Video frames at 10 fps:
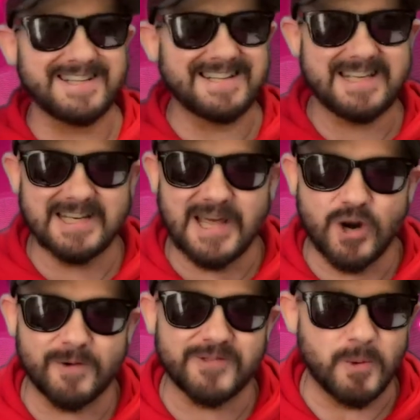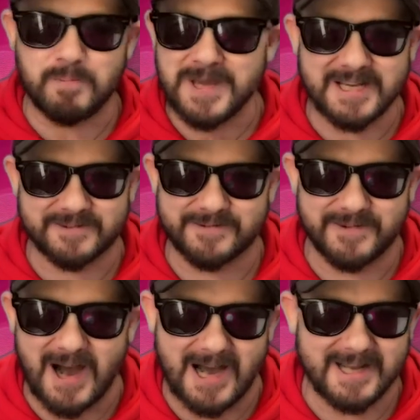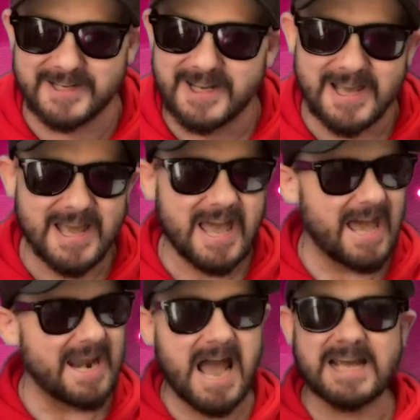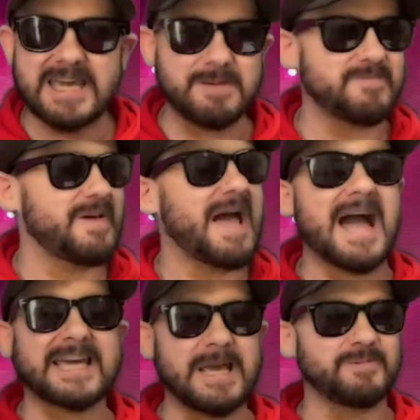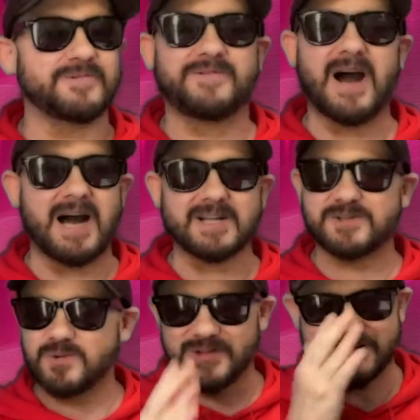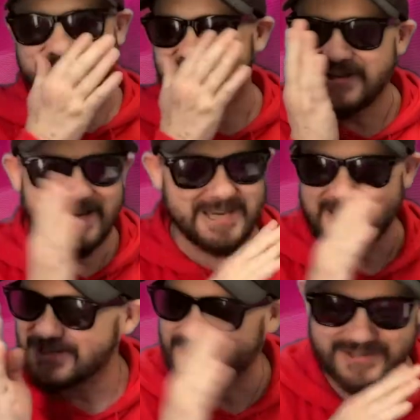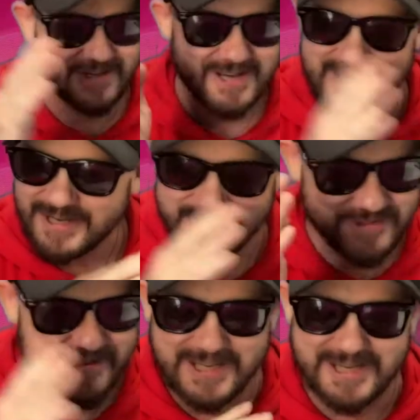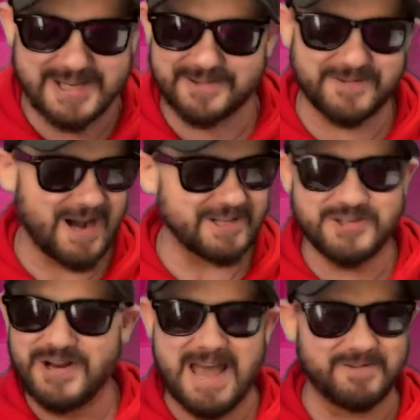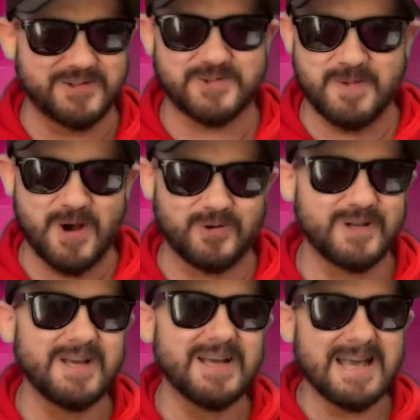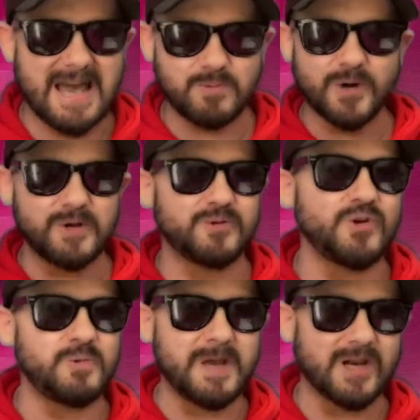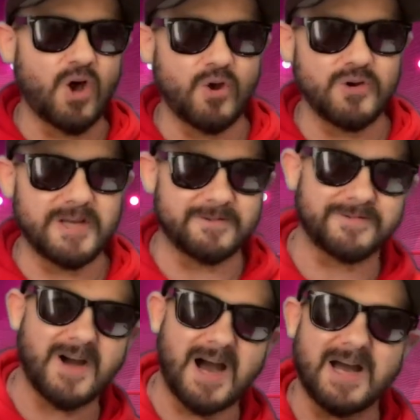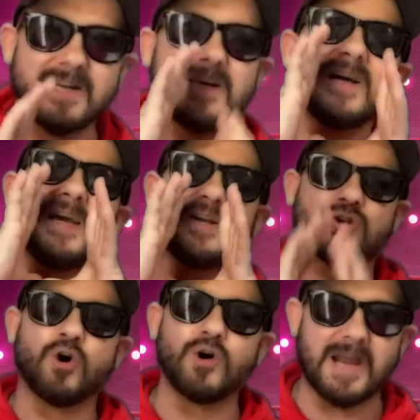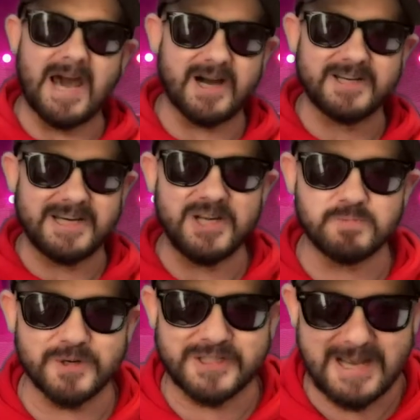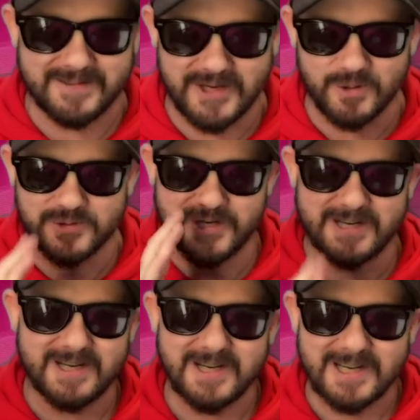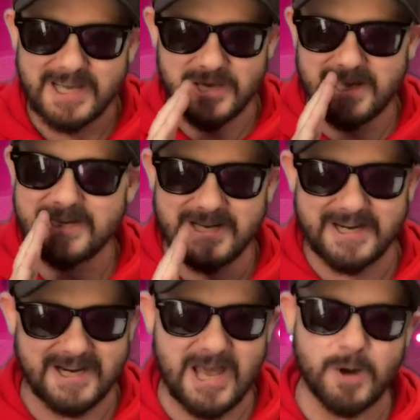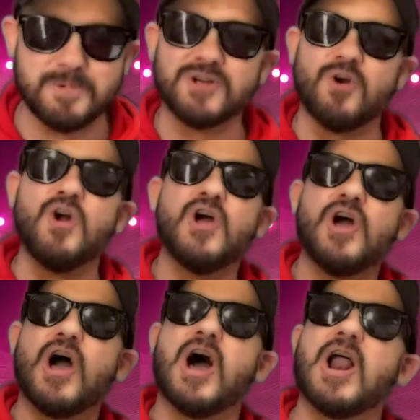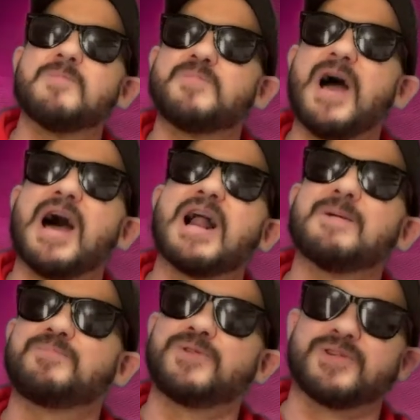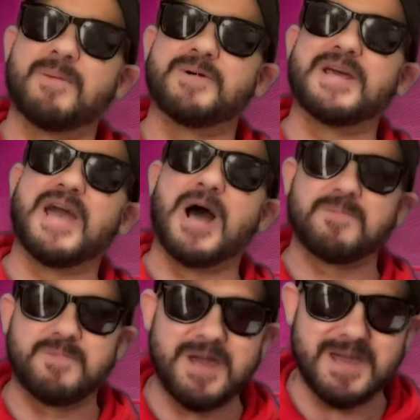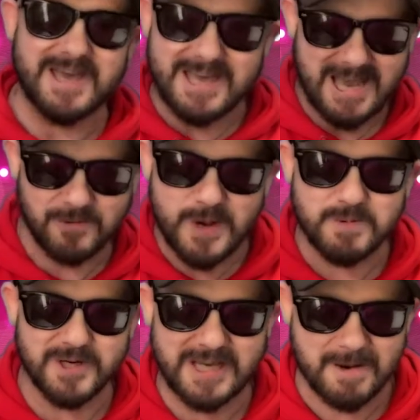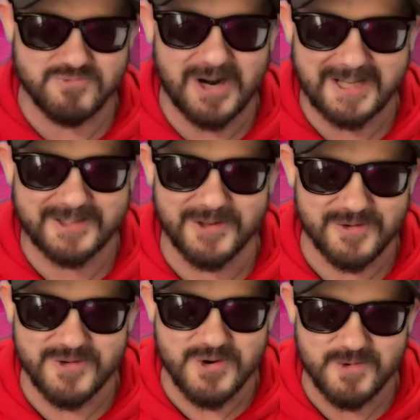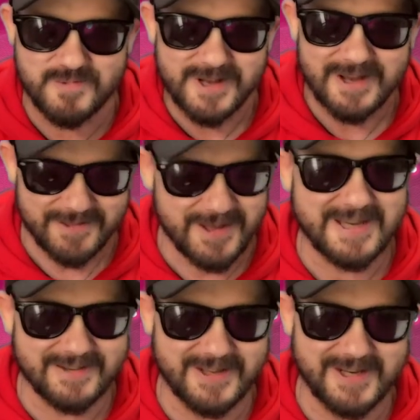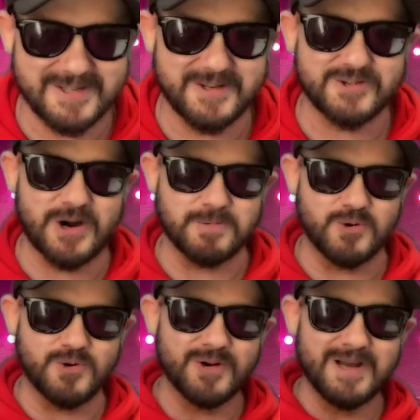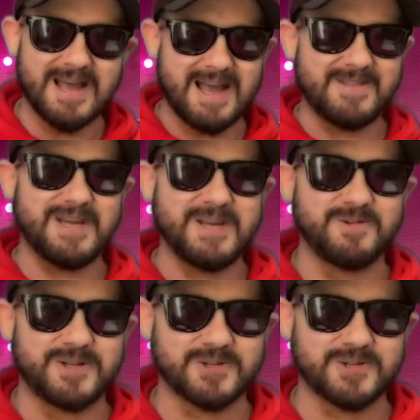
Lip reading: let off the biggest fart, and Achim's farts were the stinkiest farts you'd ever smelled. And what he would do to be alone, he'd fart, he'd call out, and he'd pretend that he needed help. He'd go, help, somebody help me. And we would come running to the room thinking that he's in trouble. And then he would just